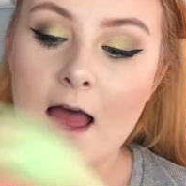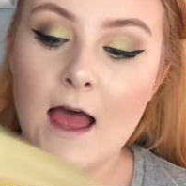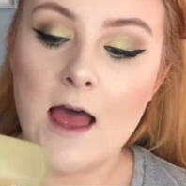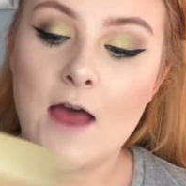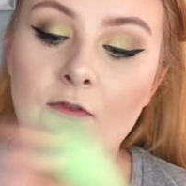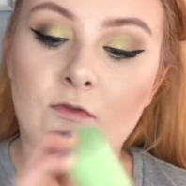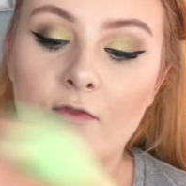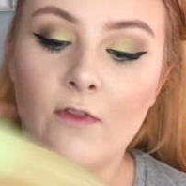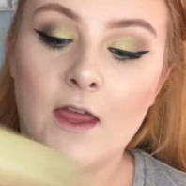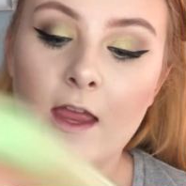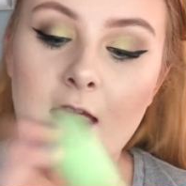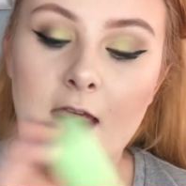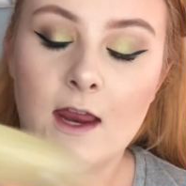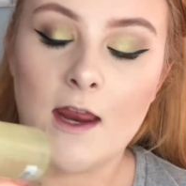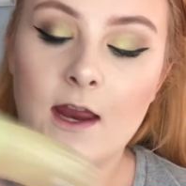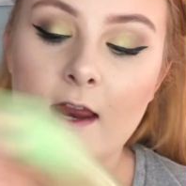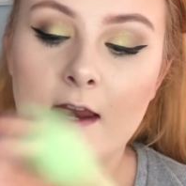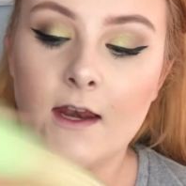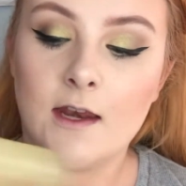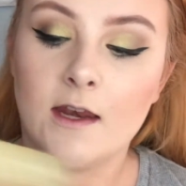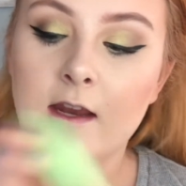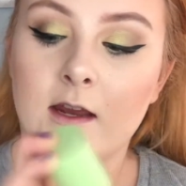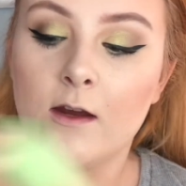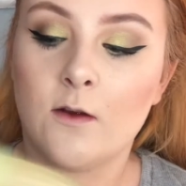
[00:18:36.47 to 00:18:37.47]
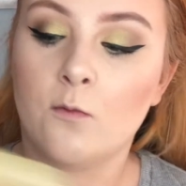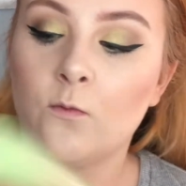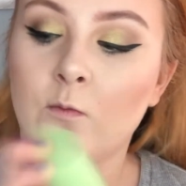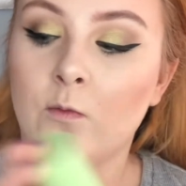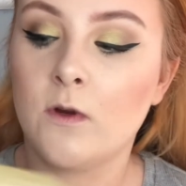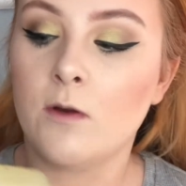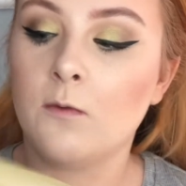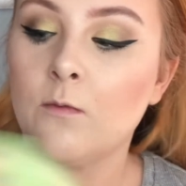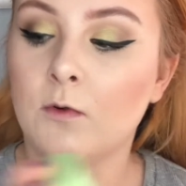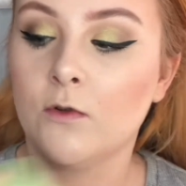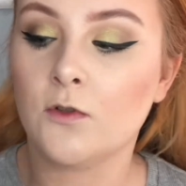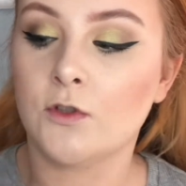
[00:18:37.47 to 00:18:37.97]
and then
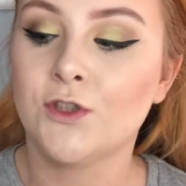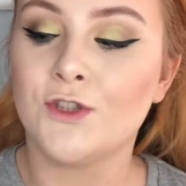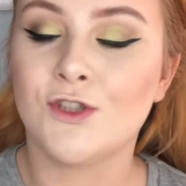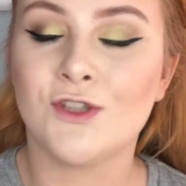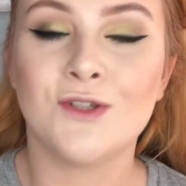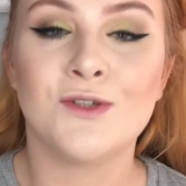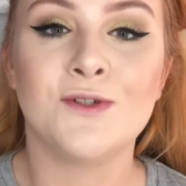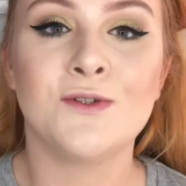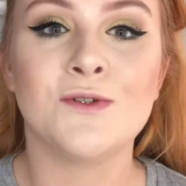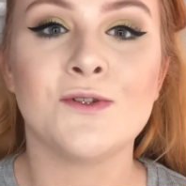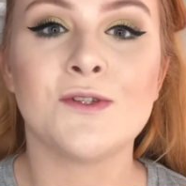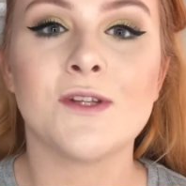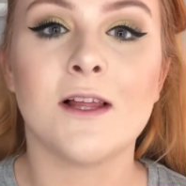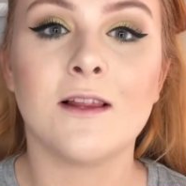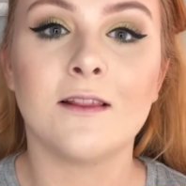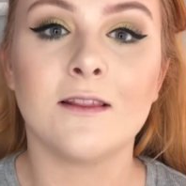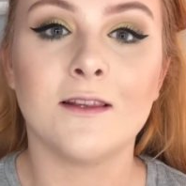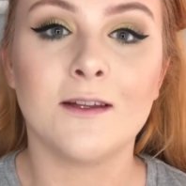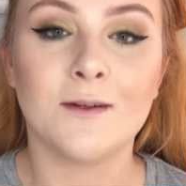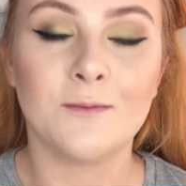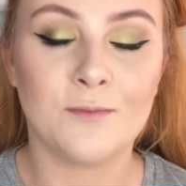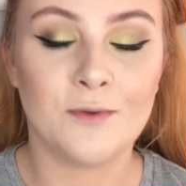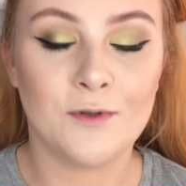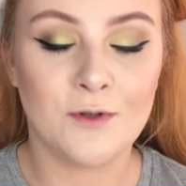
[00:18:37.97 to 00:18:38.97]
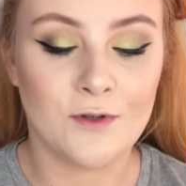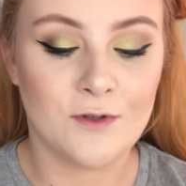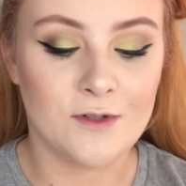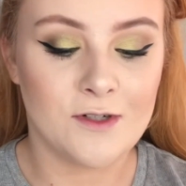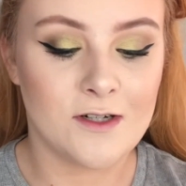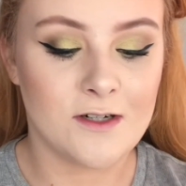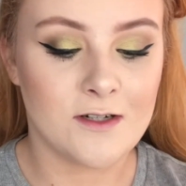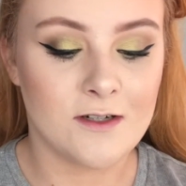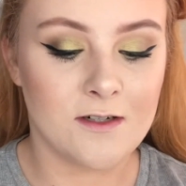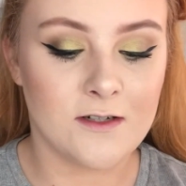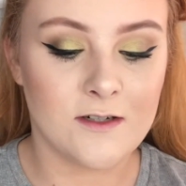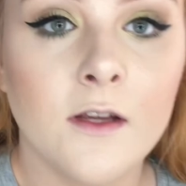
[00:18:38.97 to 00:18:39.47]
we will choose a lip
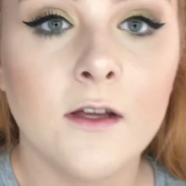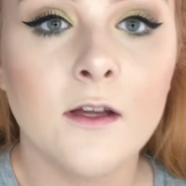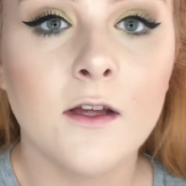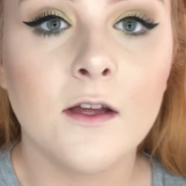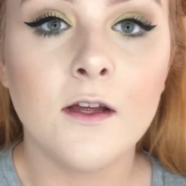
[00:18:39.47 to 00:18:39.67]
product.